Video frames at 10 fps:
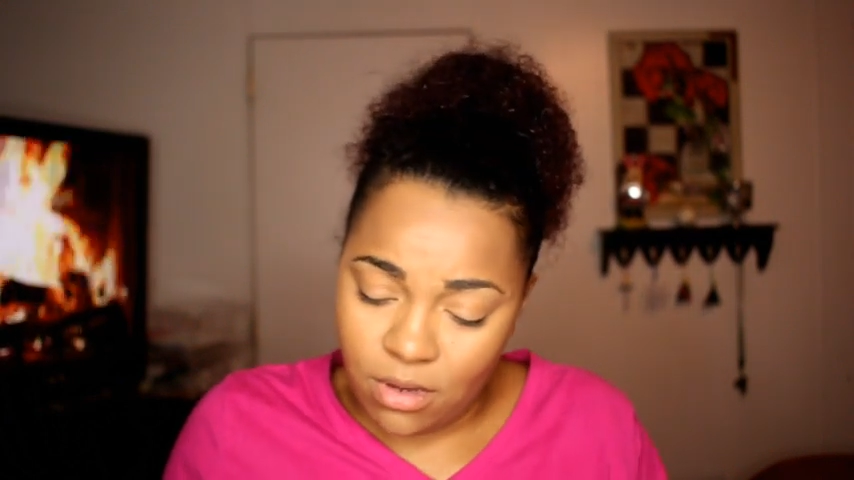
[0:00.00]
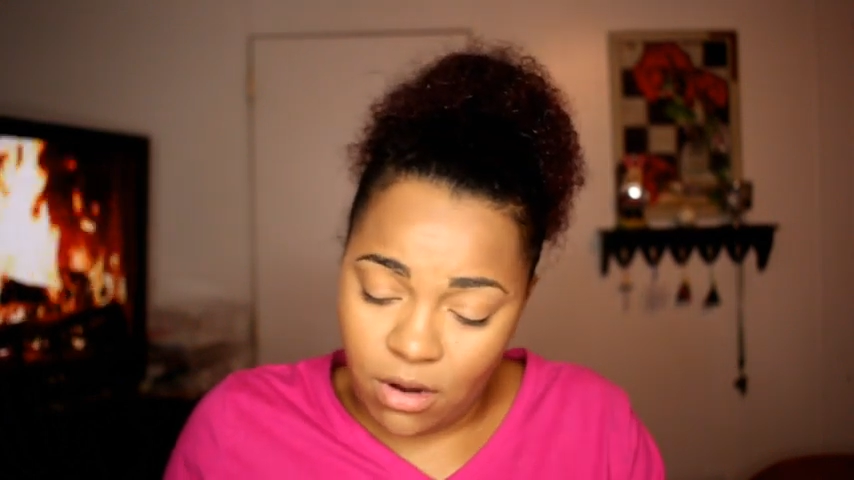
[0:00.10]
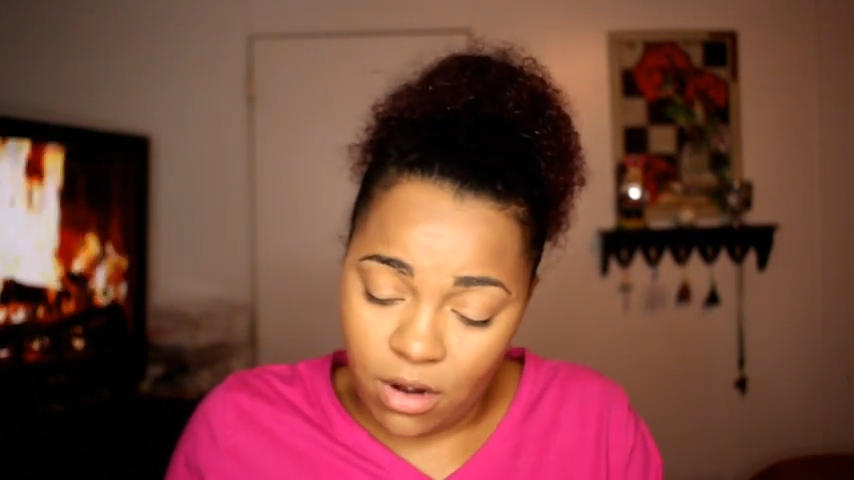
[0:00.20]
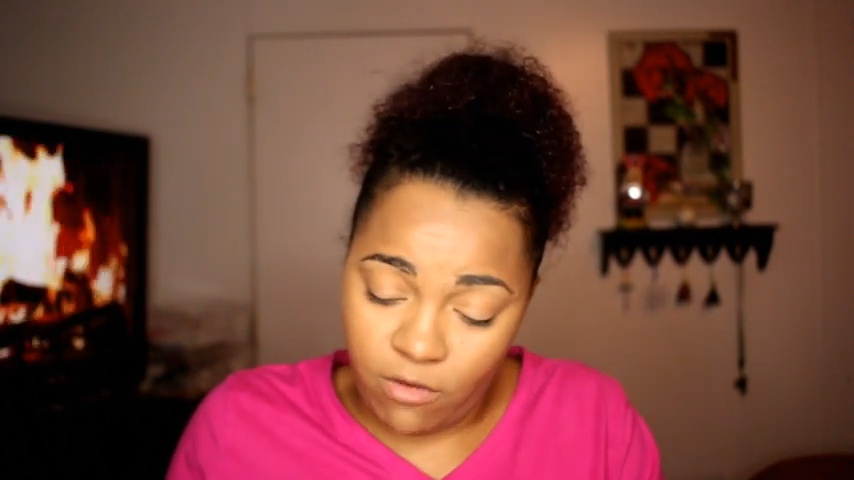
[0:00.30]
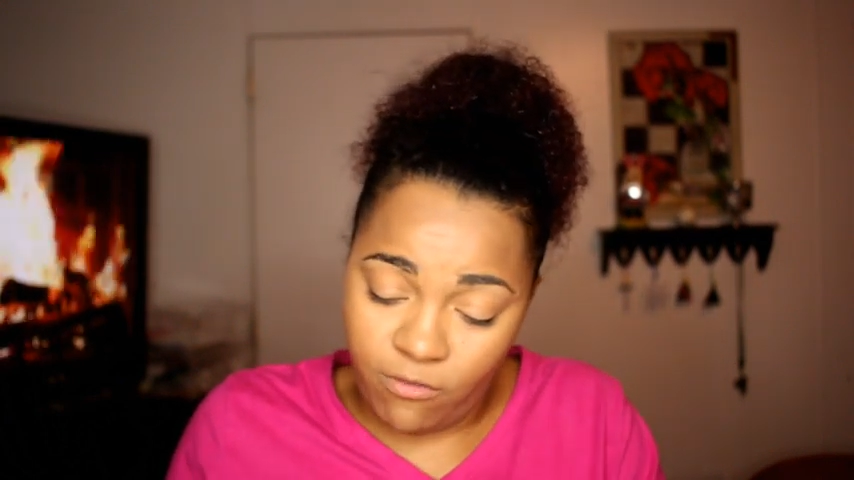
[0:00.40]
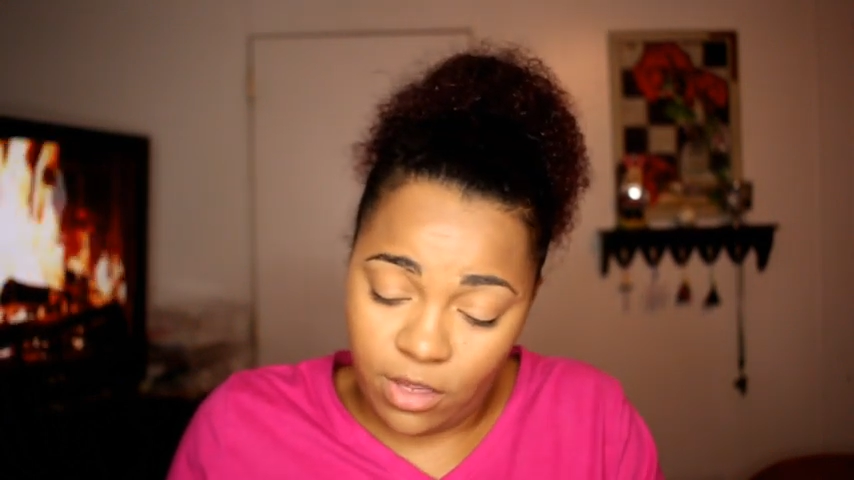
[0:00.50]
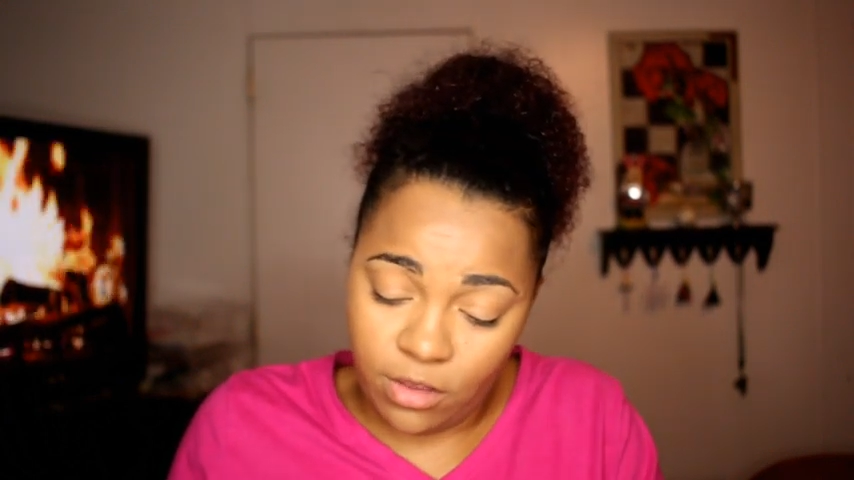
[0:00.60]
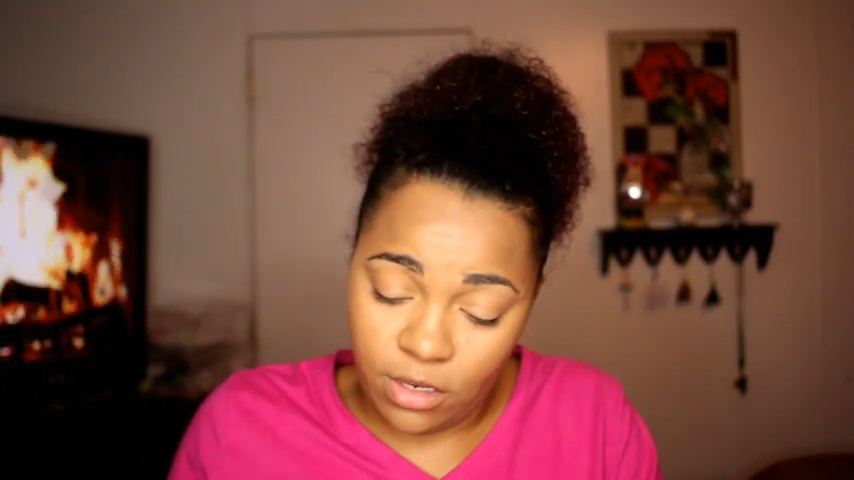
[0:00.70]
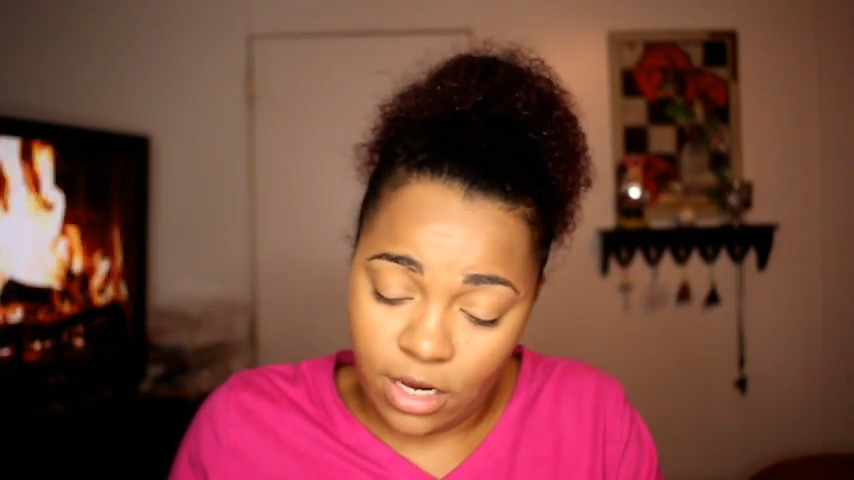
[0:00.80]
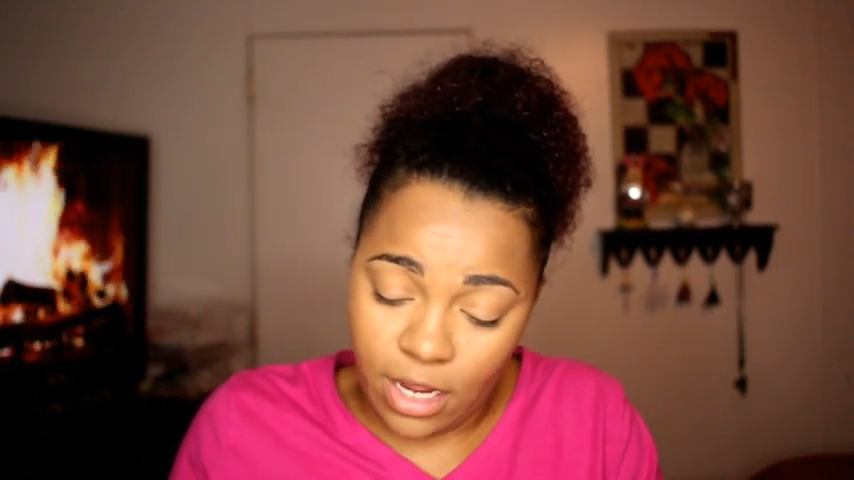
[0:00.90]
Alright,
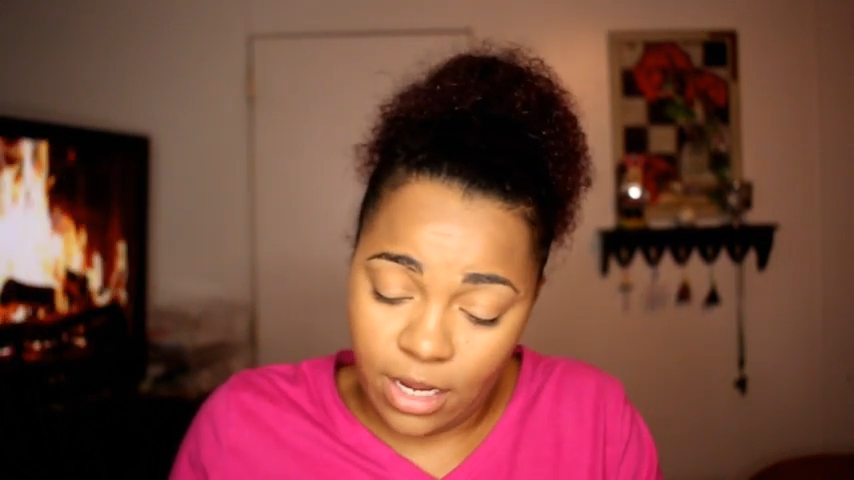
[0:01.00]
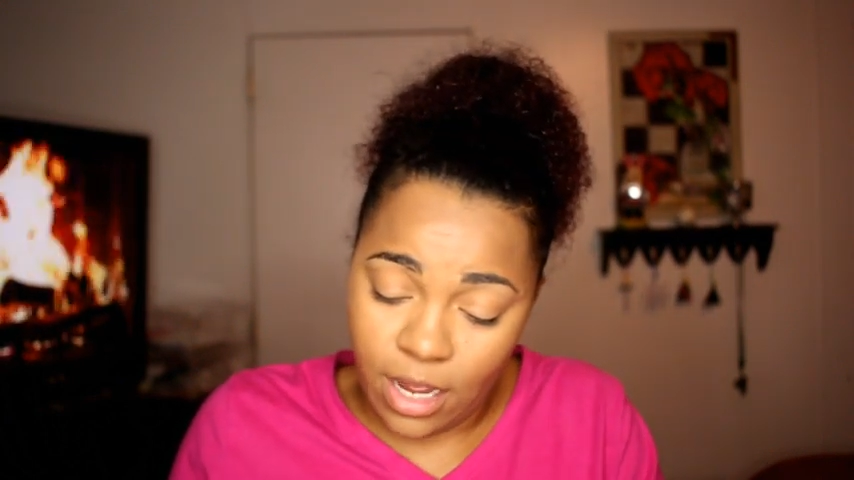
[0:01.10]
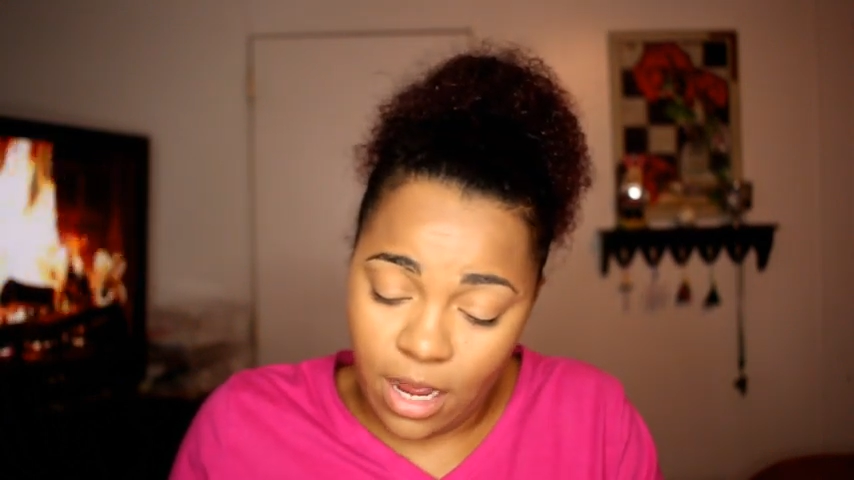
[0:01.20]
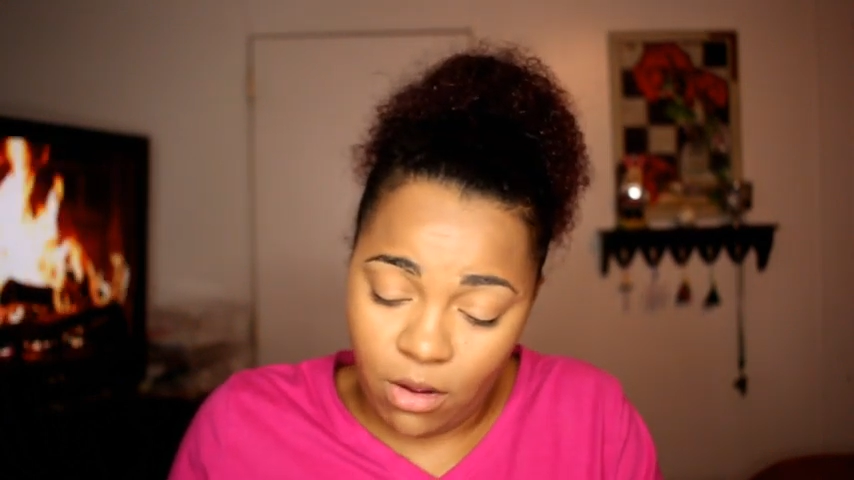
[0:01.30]
Fenty, like,